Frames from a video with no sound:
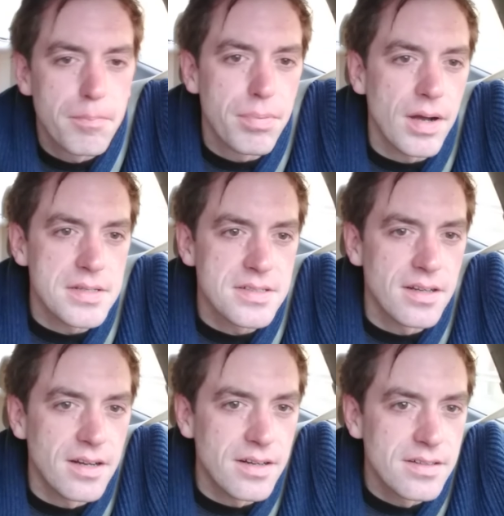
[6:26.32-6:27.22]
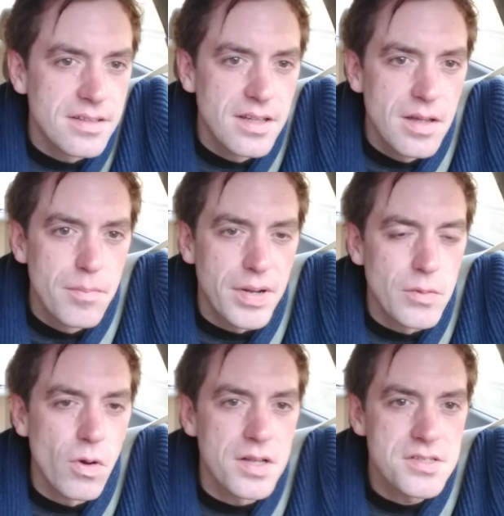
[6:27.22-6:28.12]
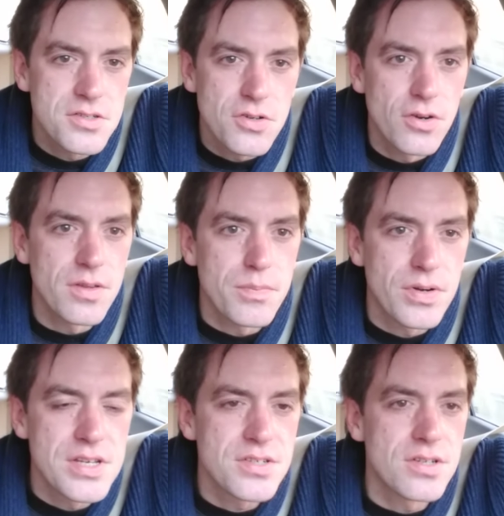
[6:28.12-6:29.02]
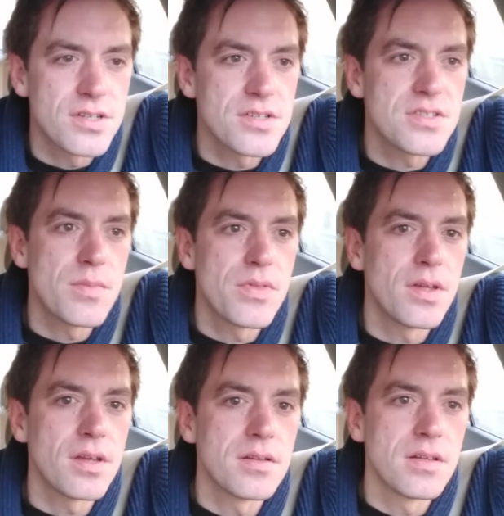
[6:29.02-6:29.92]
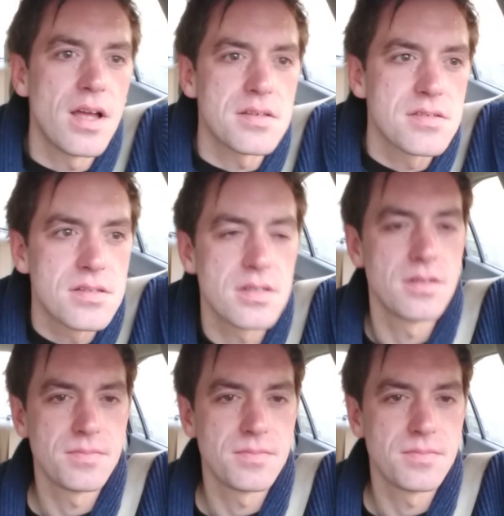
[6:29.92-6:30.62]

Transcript: but he wants to turn the priesthood into something less